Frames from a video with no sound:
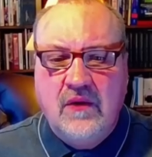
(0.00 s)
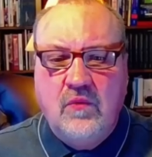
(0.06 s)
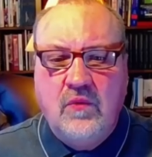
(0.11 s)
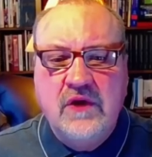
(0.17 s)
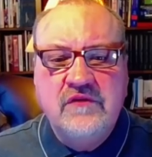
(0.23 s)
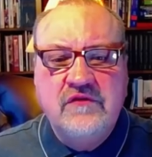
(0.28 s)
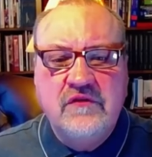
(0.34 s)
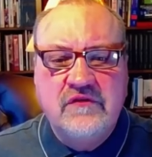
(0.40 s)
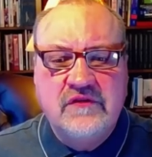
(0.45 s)

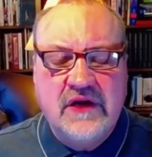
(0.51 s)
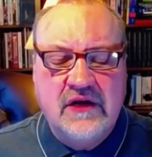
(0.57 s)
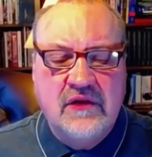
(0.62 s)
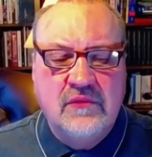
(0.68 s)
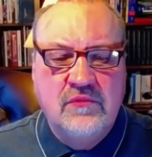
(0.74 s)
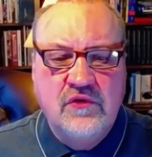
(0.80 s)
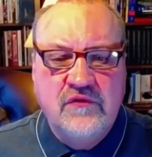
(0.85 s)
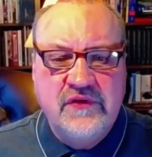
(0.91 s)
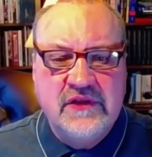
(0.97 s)
Once you
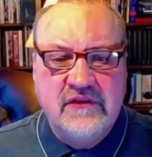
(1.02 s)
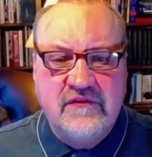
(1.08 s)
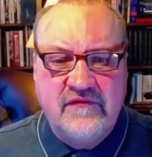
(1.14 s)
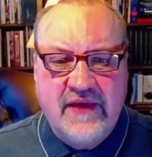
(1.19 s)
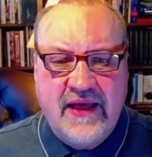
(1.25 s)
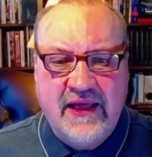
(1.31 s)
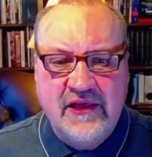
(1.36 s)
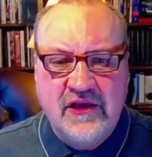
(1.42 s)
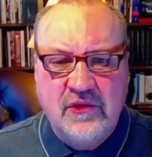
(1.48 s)
started moving the
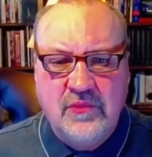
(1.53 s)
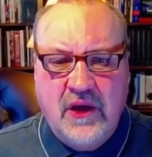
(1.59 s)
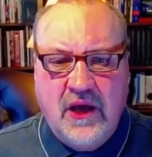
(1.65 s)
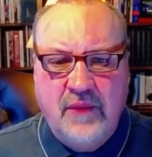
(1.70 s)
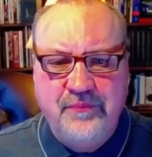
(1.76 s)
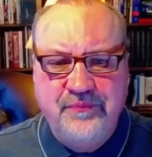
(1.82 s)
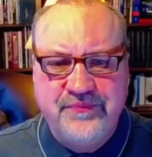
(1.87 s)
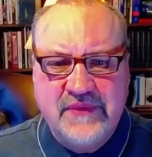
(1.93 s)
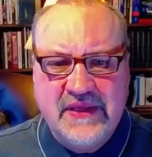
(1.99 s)
volume
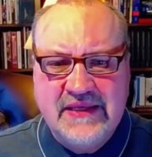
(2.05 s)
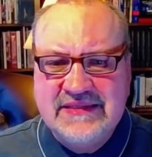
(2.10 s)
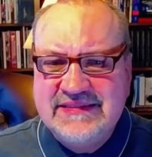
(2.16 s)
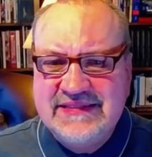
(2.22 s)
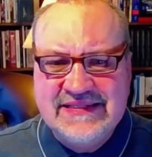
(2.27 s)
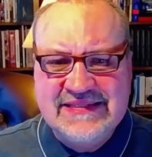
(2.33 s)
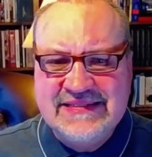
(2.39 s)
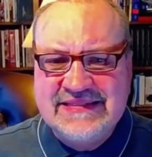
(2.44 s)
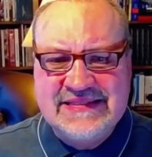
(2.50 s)
up,
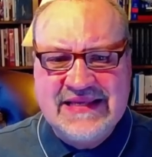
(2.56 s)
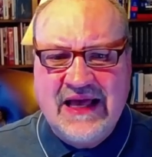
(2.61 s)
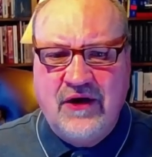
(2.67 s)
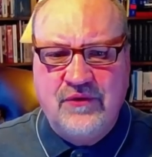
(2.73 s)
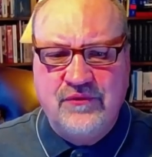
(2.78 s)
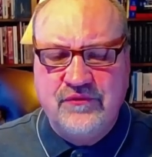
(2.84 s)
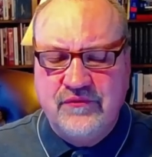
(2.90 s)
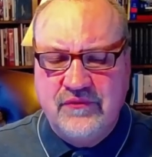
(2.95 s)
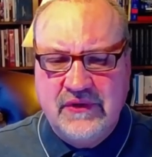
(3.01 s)
it didn't
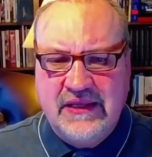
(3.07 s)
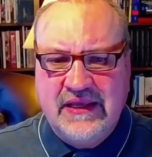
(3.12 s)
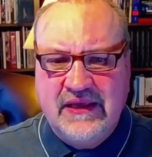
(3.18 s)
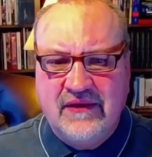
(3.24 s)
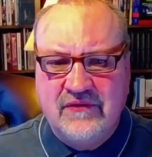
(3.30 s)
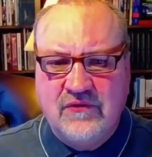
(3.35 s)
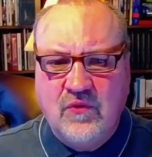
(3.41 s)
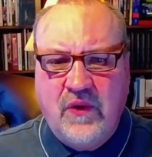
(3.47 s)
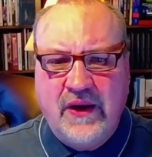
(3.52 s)
sound
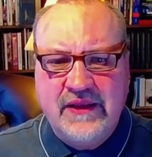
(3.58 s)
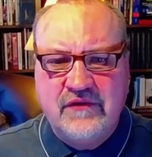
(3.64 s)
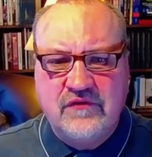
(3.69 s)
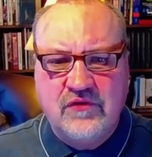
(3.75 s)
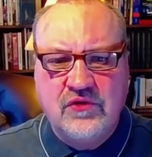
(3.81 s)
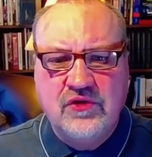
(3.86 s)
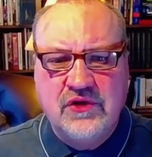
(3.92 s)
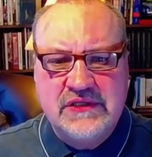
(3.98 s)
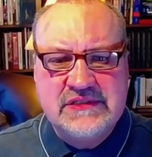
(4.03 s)
quite
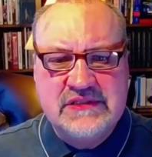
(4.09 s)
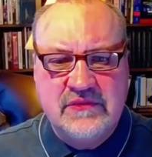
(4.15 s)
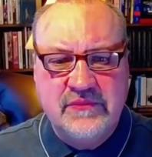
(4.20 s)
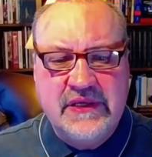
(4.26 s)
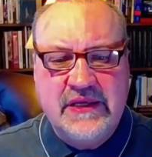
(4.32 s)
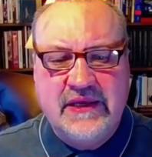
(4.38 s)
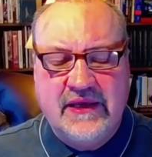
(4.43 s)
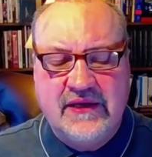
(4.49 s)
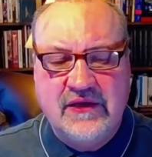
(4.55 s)
so good to
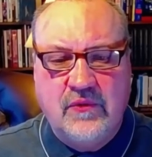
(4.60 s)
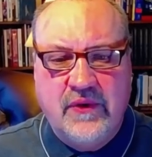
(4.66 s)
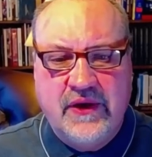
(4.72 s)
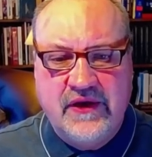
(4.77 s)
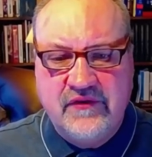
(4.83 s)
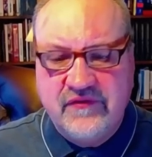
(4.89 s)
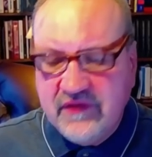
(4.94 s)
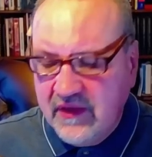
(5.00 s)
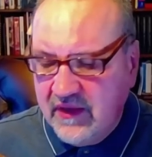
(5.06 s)
me
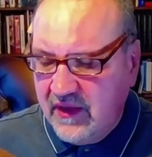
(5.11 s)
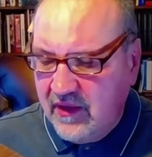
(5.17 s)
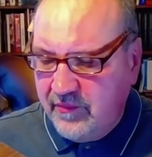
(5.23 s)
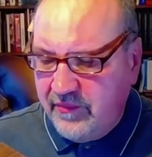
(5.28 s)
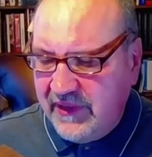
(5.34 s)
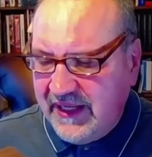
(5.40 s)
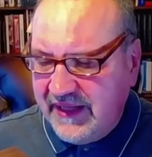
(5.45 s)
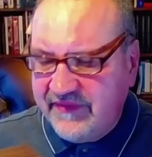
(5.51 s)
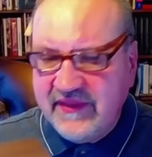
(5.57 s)
anyways,
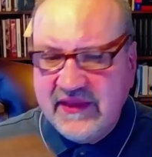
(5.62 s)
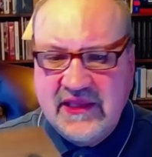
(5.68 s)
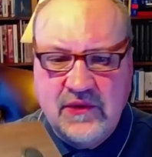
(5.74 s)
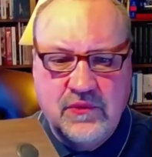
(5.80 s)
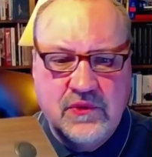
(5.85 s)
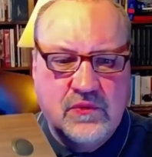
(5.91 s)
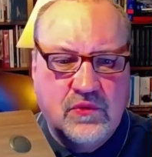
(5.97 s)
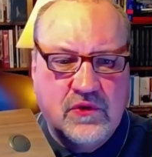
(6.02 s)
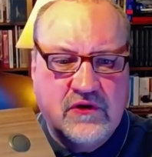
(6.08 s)
but I think
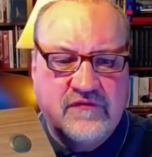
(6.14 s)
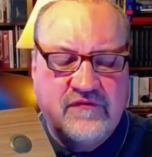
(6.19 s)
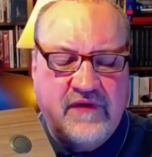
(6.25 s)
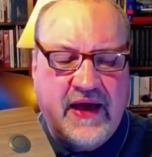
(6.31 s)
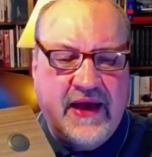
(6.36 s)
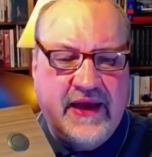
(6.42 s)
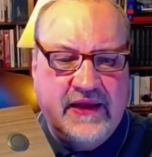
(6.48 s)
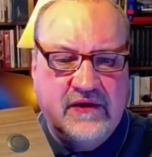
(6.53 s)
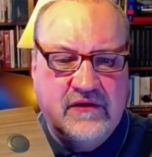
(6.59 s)
it would work
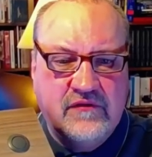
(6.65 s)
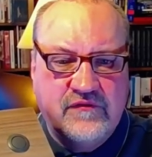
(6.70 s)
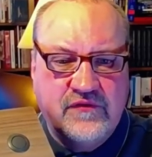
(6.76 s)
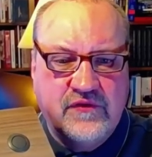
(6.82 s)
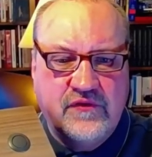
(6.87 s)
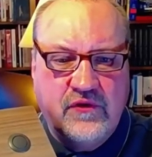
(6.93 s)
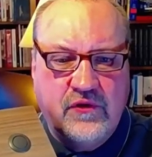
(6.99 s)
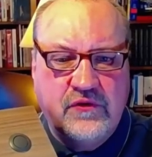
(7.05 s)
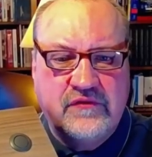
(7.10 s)
fine
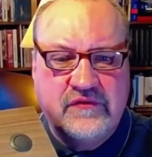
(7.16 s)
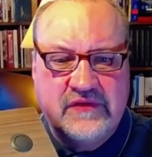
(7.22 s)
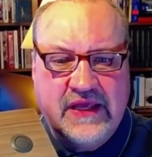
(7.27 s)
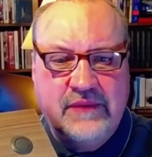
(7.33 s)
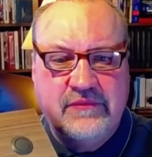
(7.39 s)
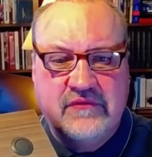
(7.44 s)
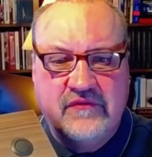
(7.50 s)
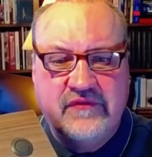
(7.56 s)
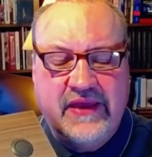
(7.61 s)
for those
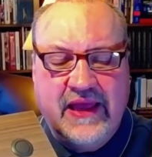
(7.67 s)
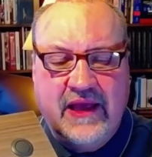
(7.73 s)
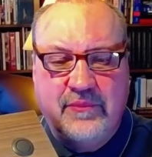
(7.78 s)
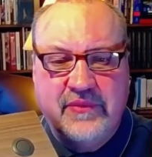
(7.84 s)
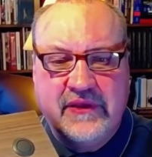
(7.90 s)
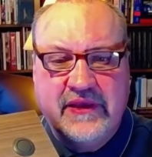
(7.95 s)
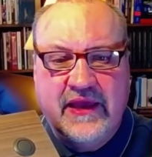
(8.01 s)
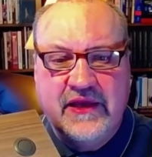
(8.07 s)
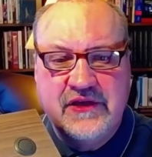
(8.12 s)
types of
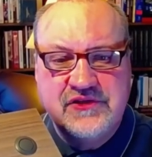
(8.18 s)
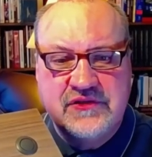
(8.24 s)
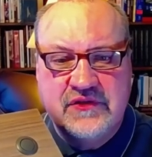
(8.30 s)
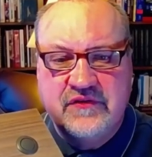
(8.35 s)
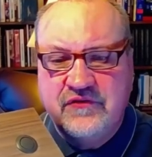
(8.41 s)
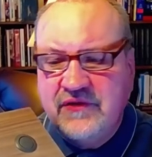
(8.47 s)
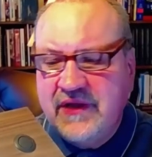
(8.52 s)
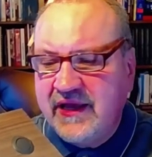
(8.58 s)
applications.